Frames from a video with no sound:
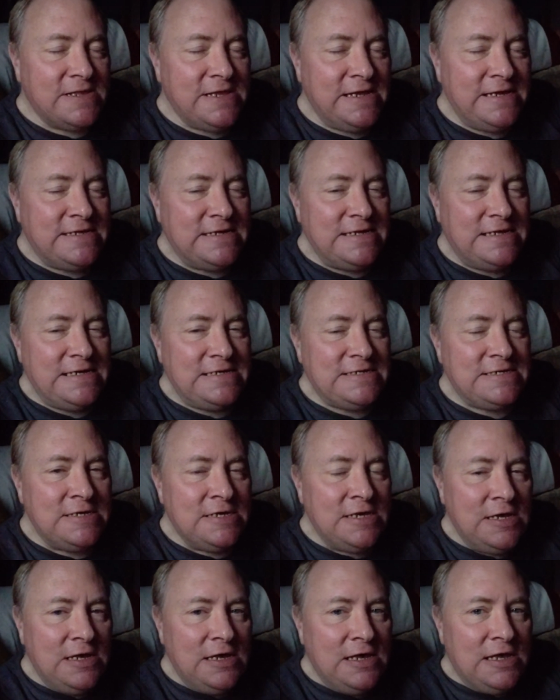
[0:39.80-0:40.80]
it did it.
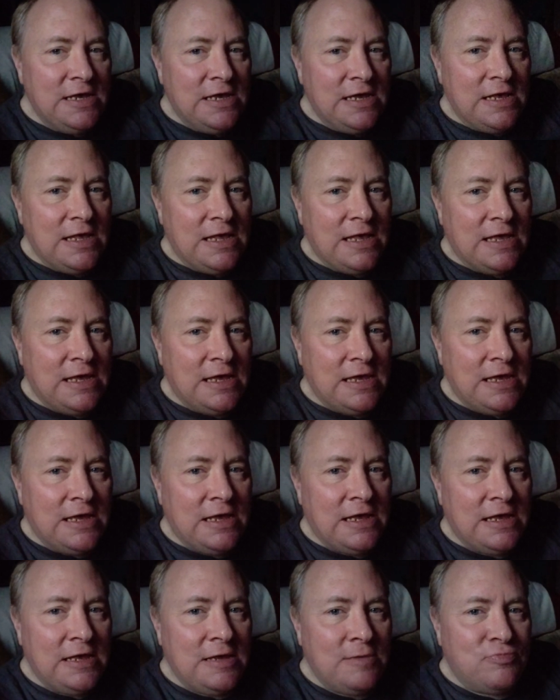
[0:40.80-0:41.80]

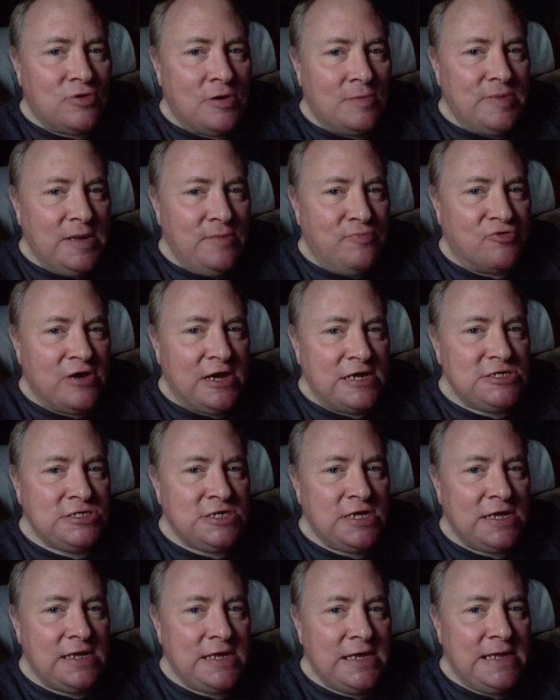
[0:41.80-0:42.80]
Probably
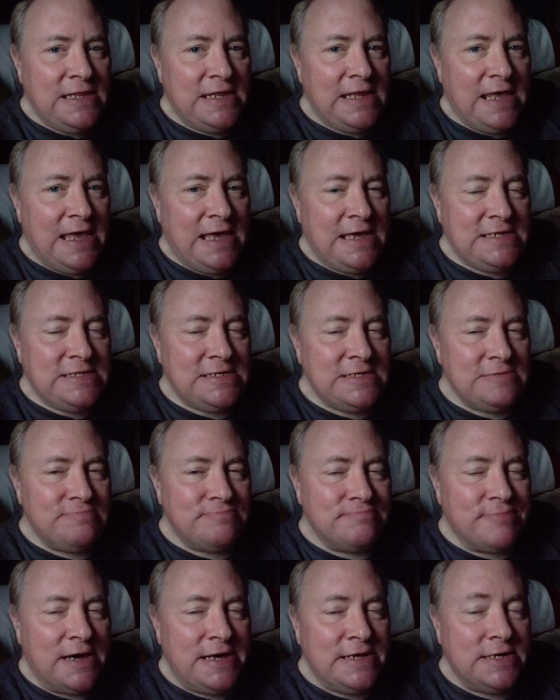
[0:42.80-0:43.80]
pressure in the head,
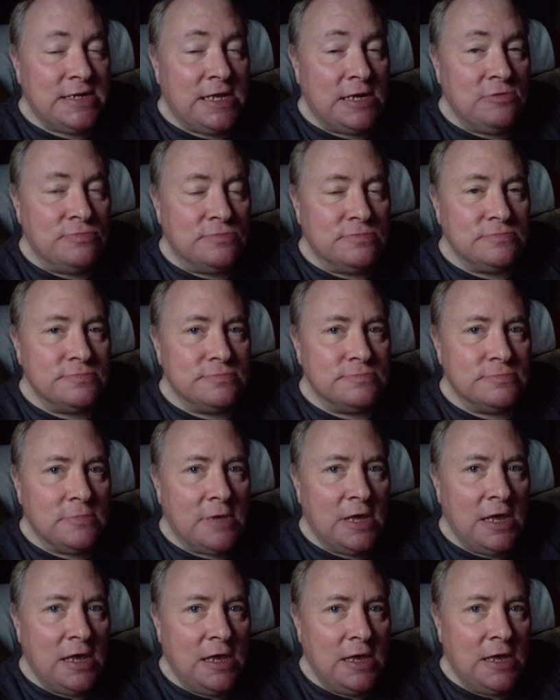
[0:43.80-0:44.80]
I don't
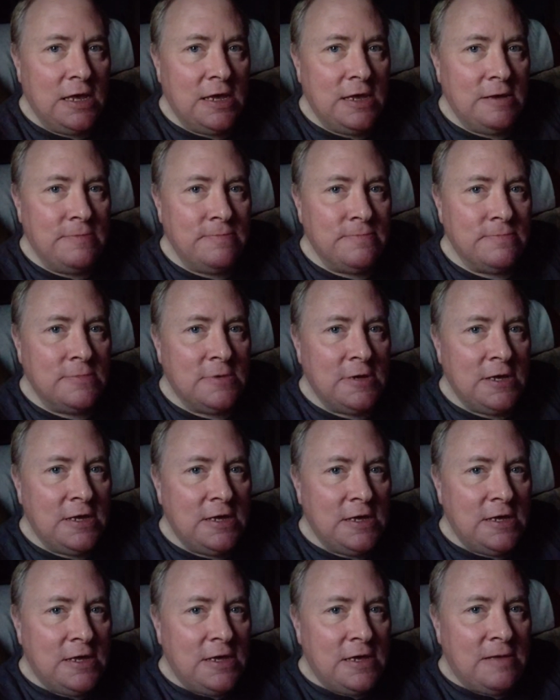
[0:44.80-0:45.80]
know.
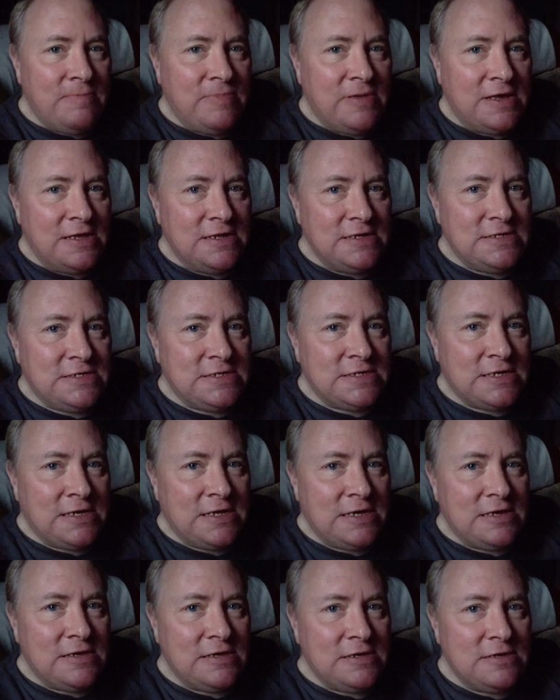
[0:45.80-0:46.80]
But
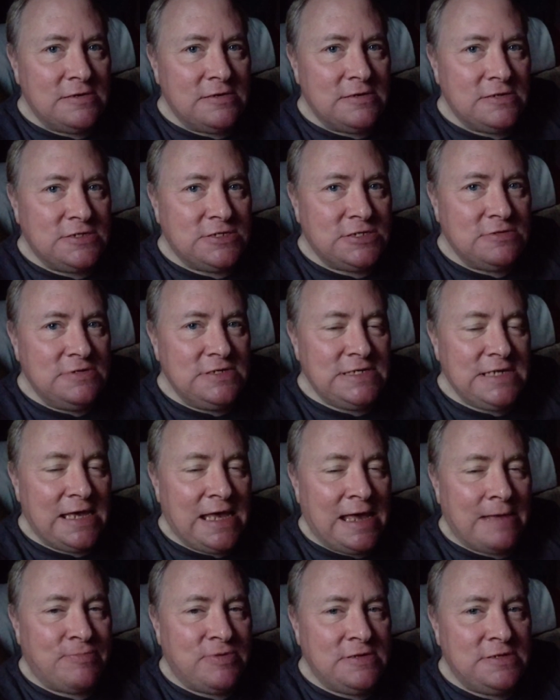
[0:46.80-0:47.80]
as soon as it
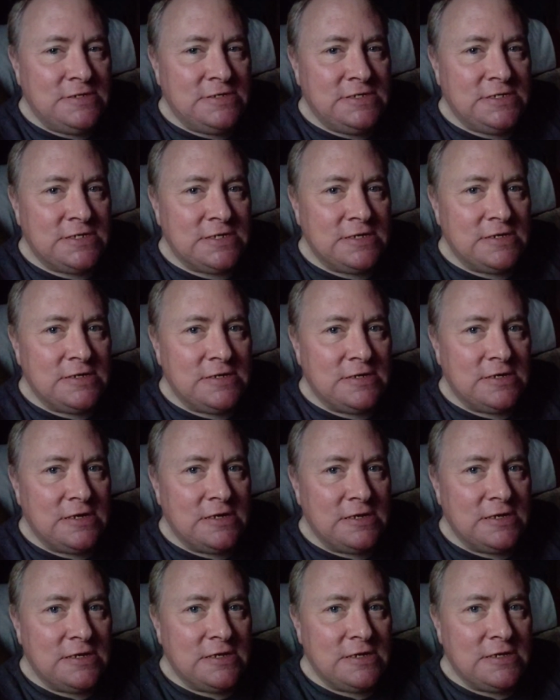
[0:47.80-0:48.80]
happened,
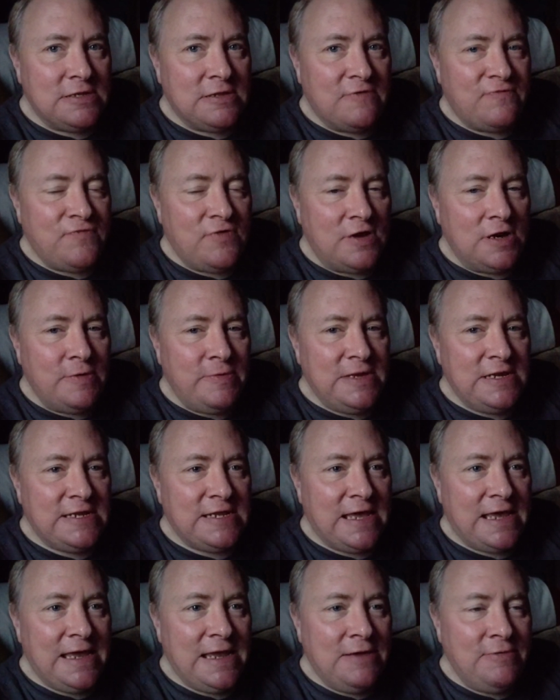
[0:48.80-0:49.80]
the following
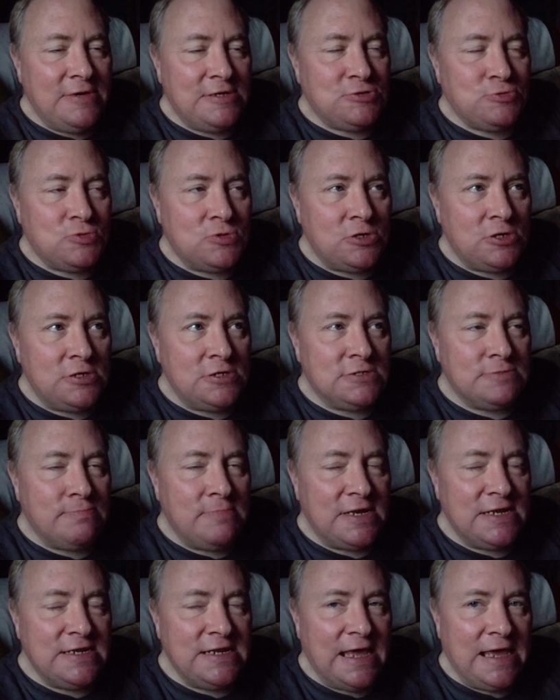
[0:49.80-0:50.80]
day, which was
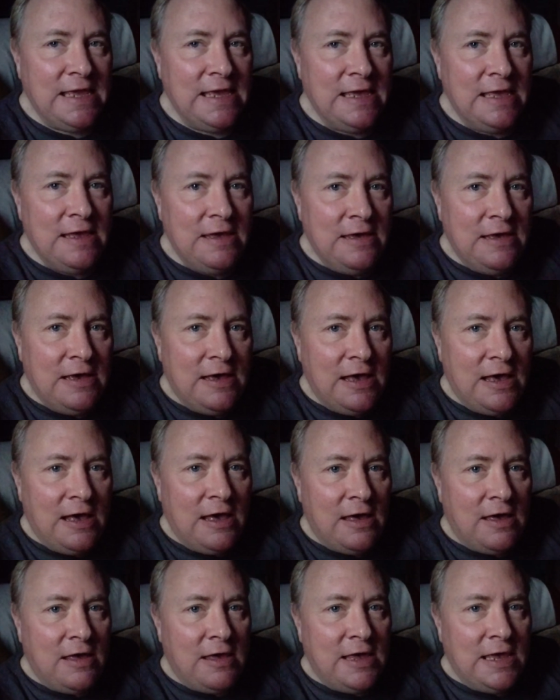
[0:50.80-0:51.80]
Monday,
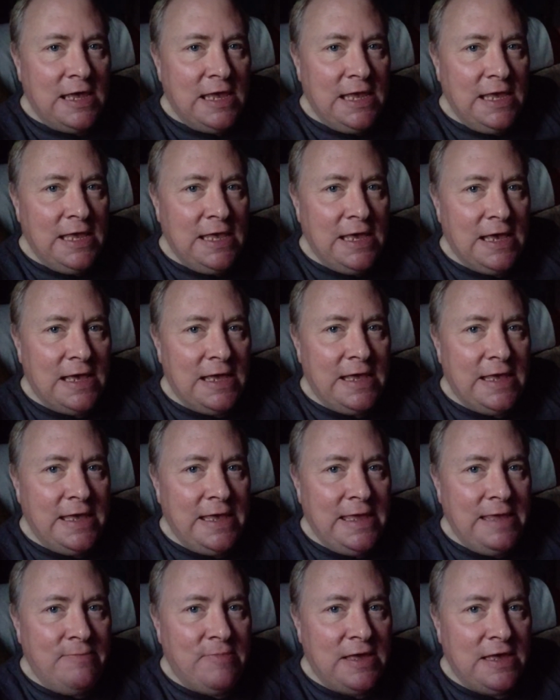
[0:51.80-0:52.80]
I
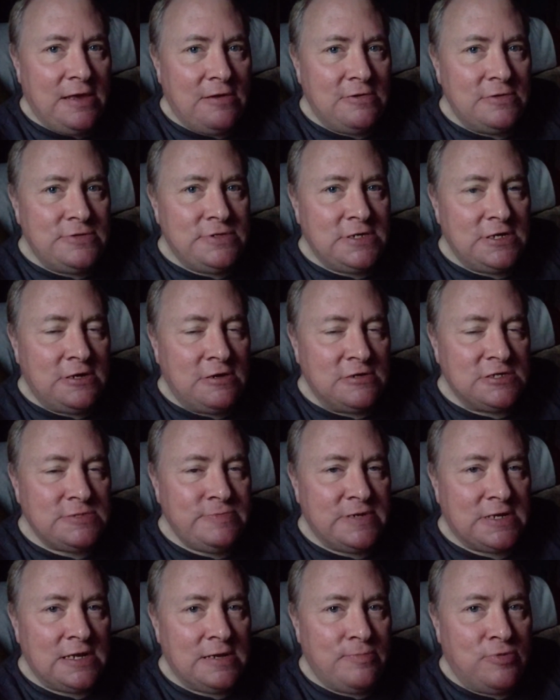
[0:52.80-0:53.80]
emailed the
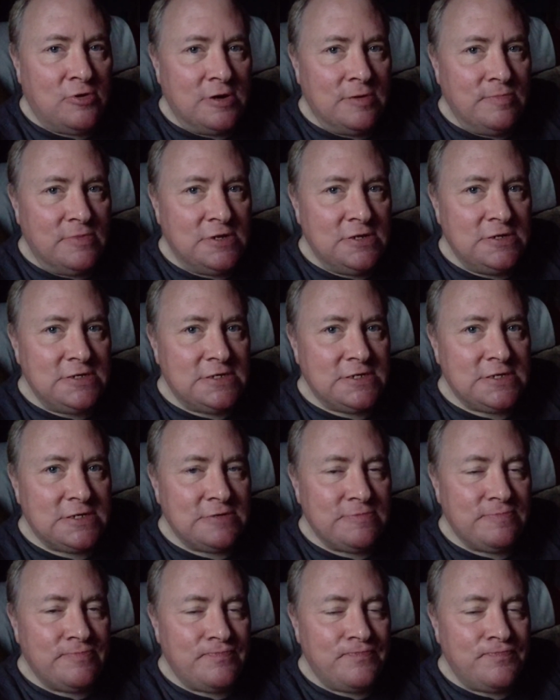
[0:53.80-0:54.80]
hospital
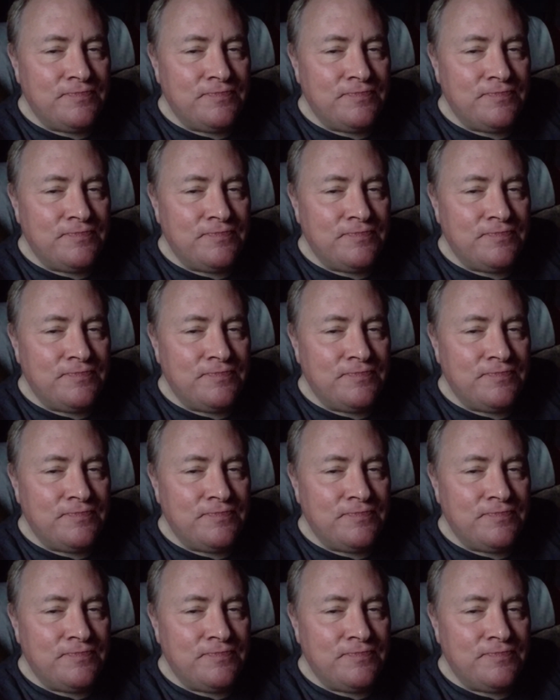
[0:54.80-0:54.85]
appointments,